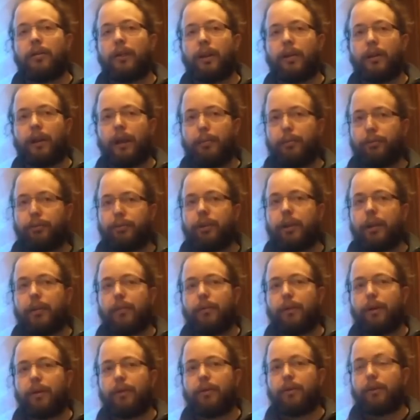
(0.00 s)
Then Napster
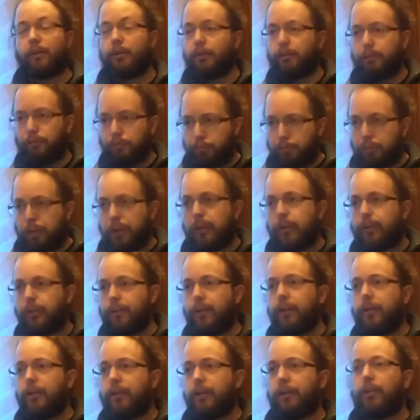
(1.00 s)
came around and built
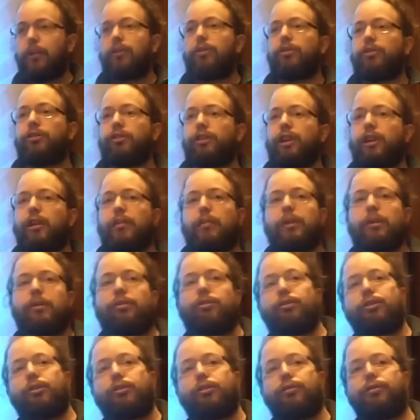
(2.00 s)
the largest
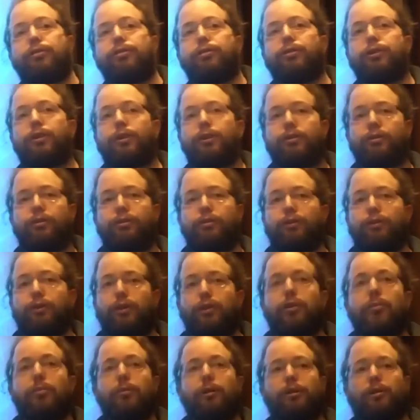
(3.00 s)
database of, of
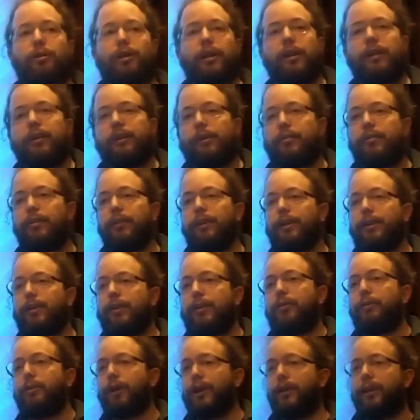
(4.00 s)
human creativity
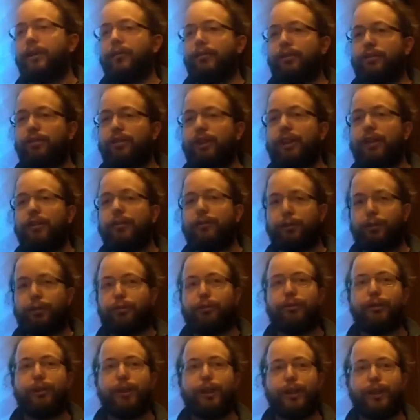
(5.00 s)
that we had ever seen for
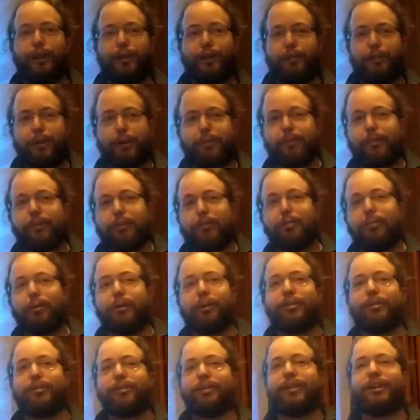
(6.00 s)
free in about six
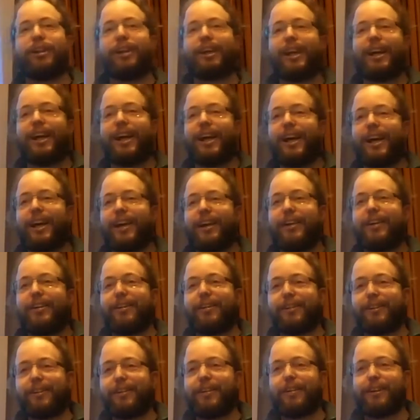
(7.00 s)
months,
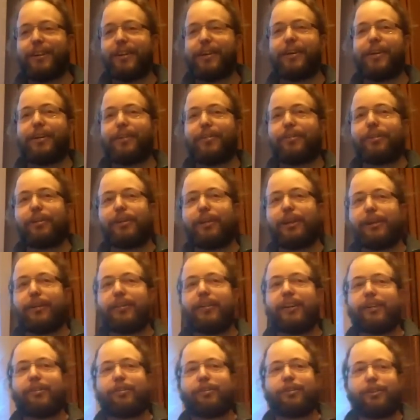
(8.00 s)
and uh, suddenly
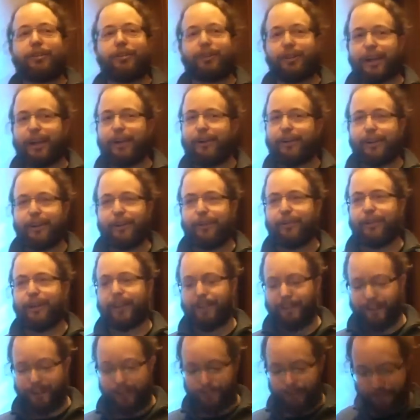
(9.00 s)
they started caring a great